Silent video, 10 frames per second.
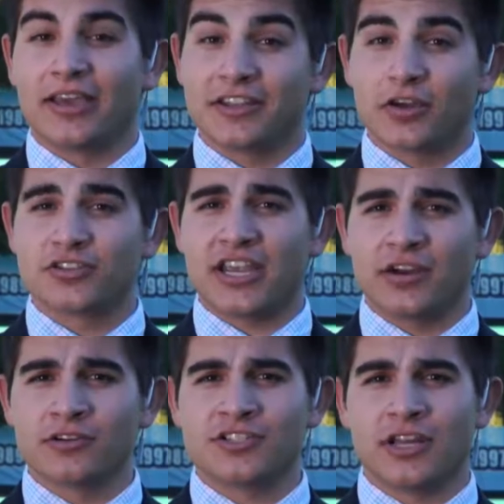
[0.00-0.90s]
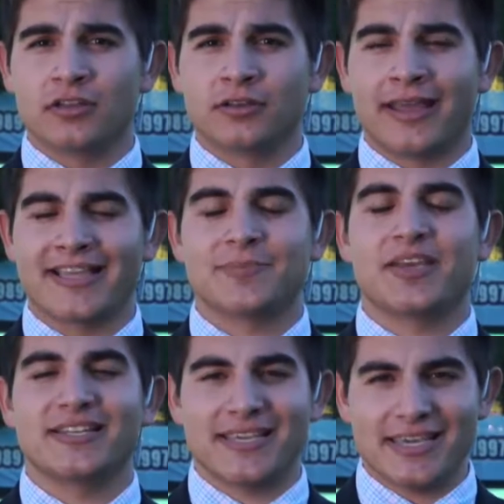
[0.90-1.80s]
Now, head coach Karen Shelton
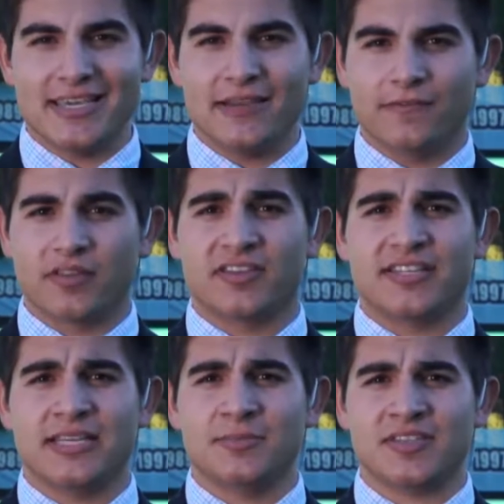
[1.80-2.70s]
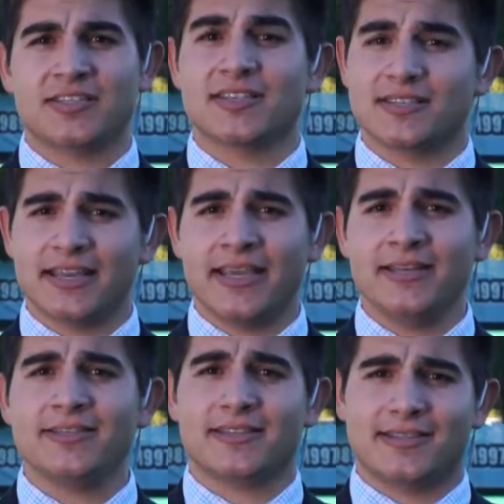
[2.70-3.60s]
has been key for the team's
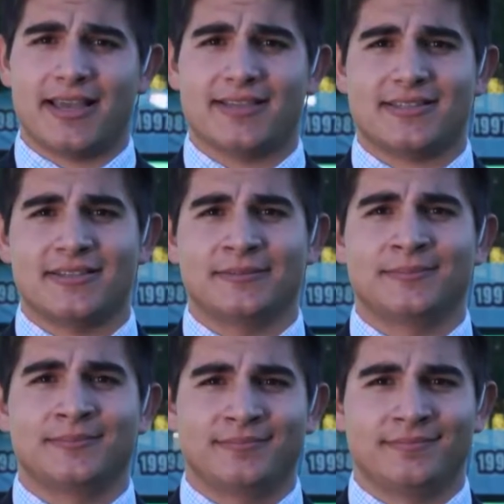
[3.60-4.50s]
sustained success.